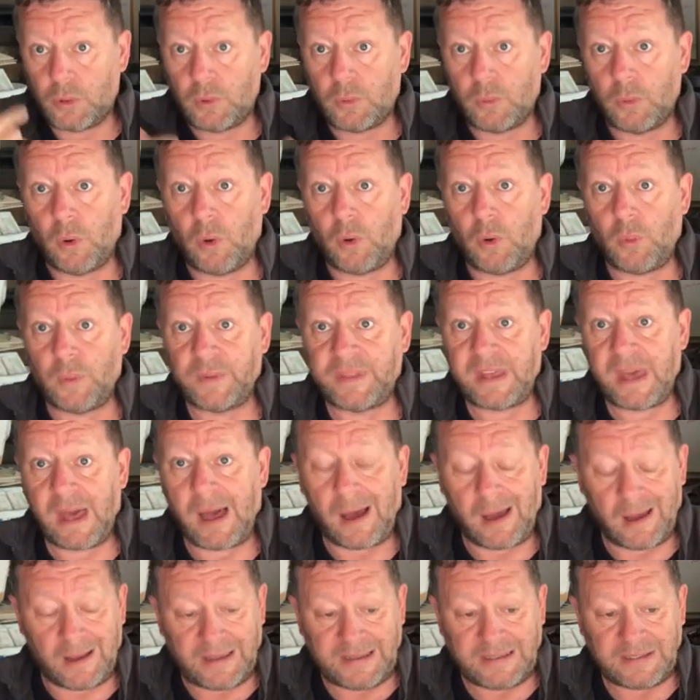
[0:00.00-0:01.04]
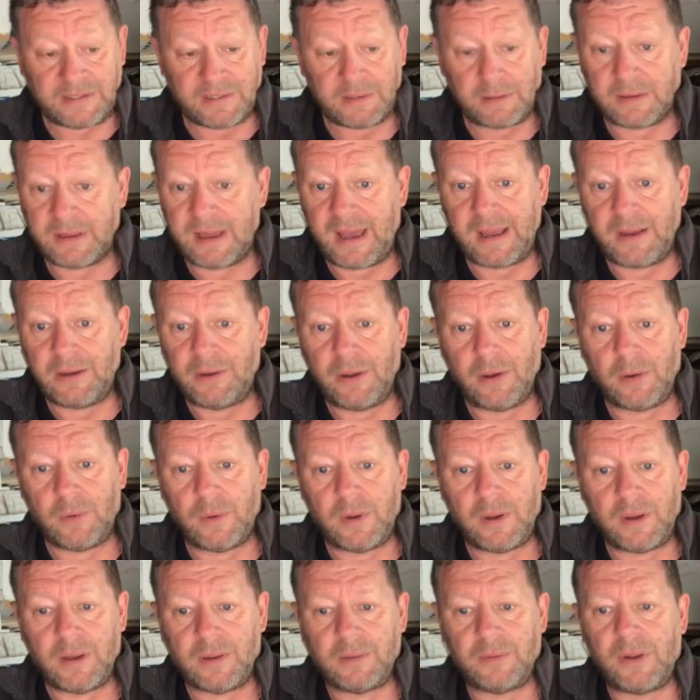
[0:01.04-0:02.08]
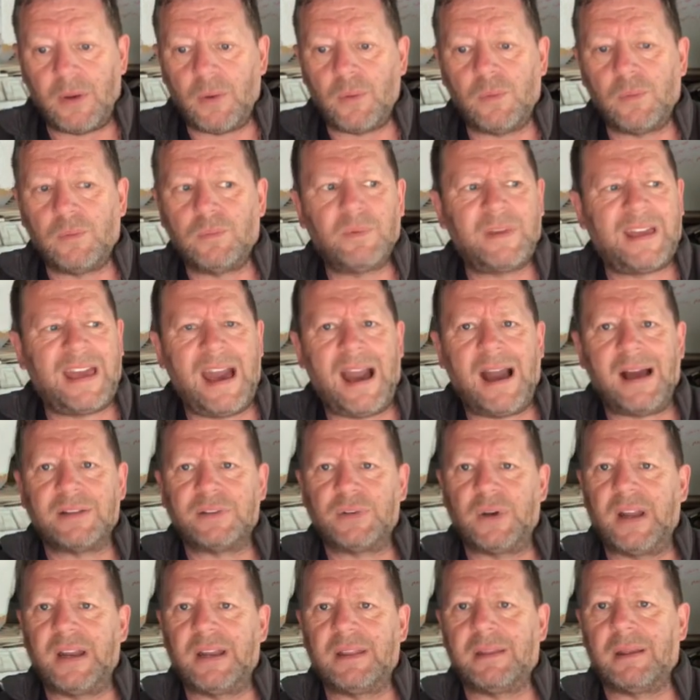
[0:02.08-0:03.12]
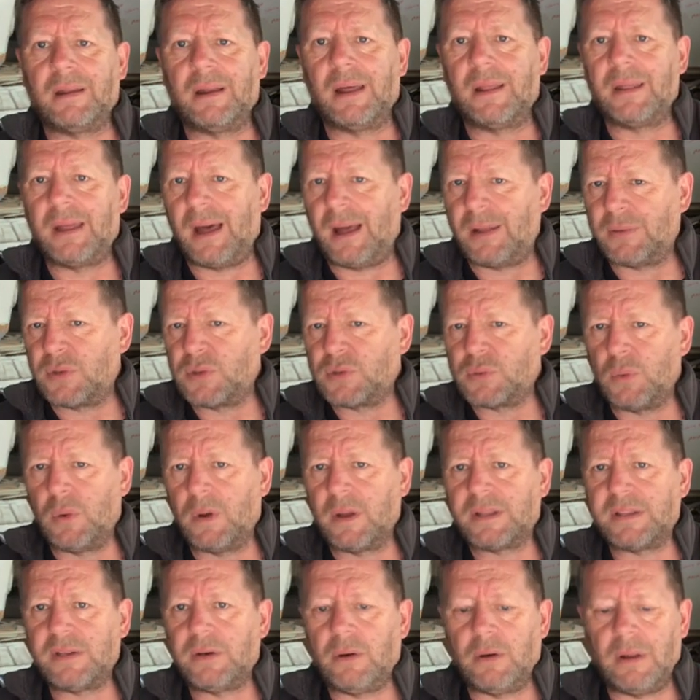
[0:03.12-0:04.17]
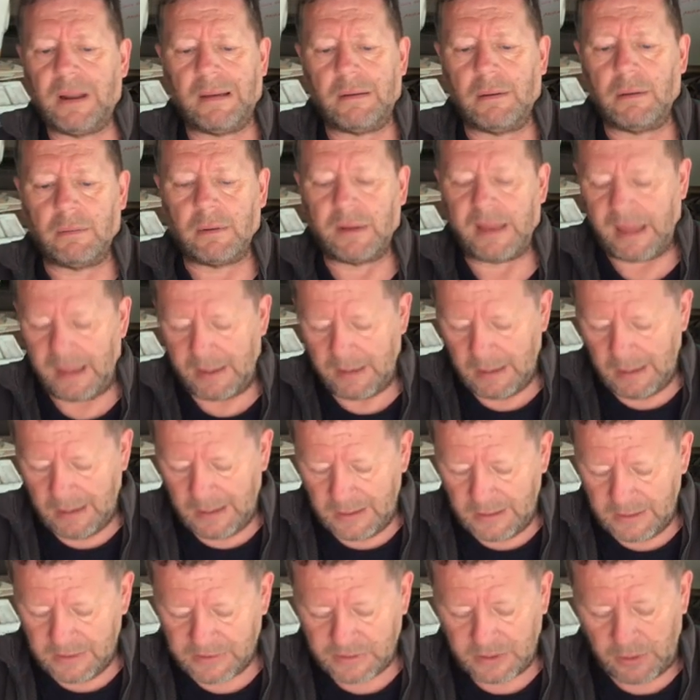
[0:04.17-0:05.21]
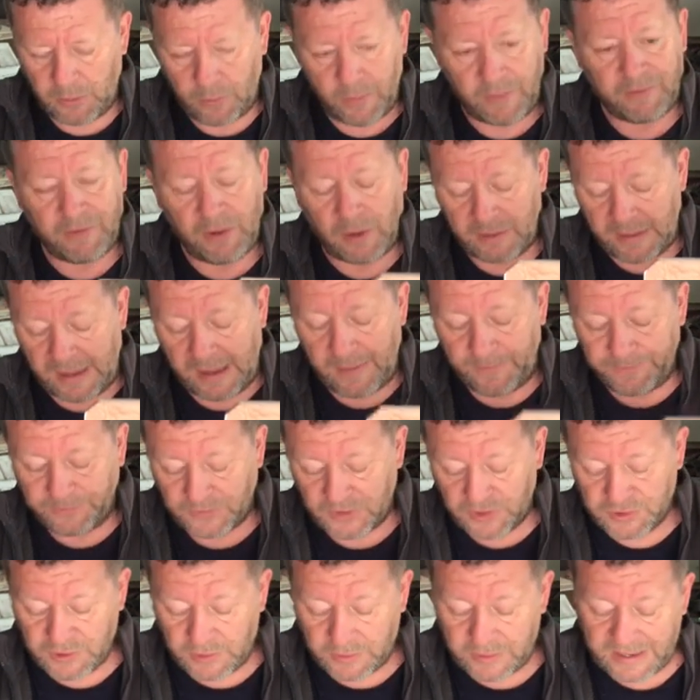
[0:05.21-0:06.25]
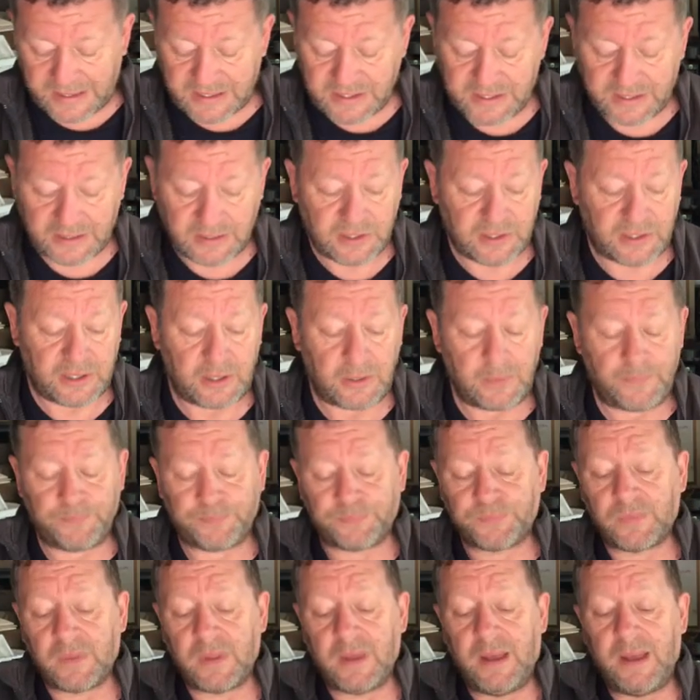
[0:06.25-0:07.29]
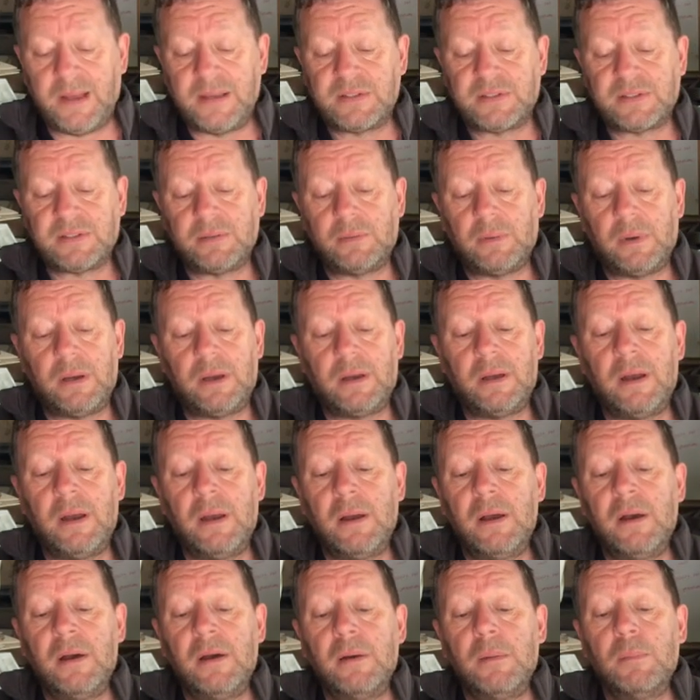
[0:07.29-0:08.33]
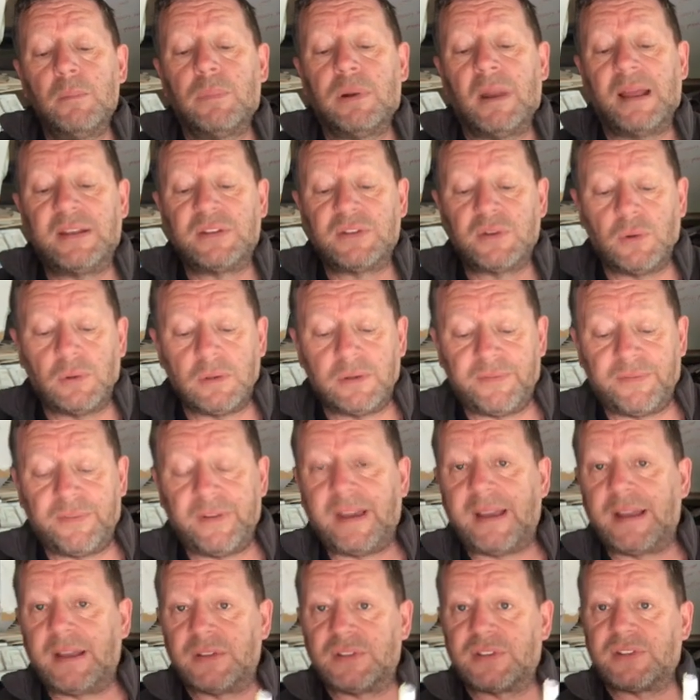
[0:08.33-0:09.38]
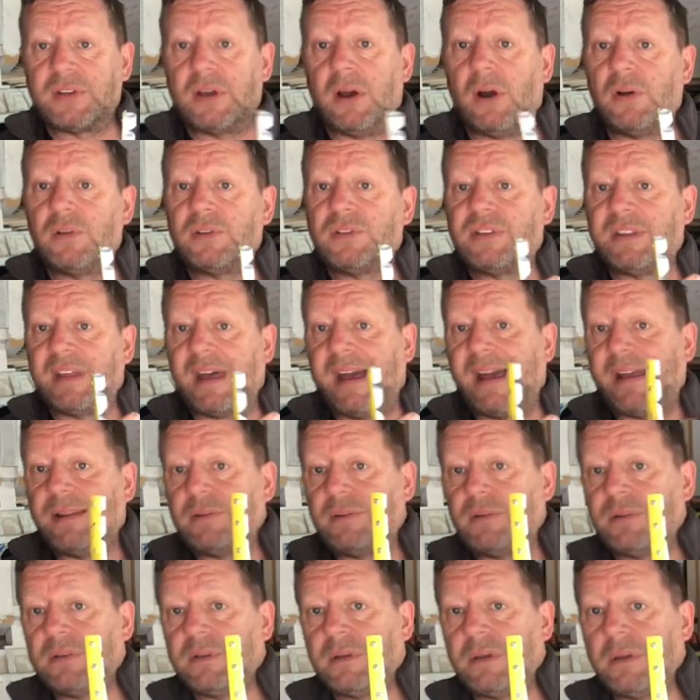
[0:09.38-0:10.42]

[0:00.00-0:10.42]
All with the eyes, okay, no CAD or anything like that, just worked it all out. Okay, so we've got that. So next thing to do is to place all the fingers onto the hand